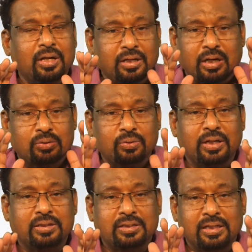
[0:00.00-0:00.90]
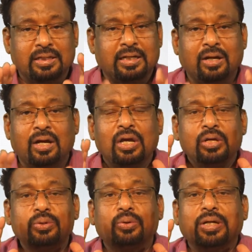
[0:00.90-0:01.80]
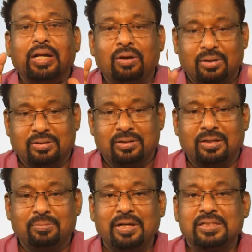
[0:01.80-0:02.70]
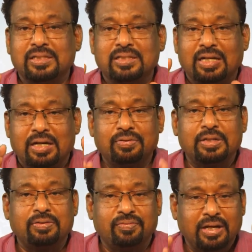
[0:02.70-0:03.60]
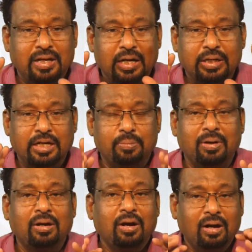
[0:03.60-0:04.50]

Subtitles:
concluded that now you cannot make such an advertisement very unreadable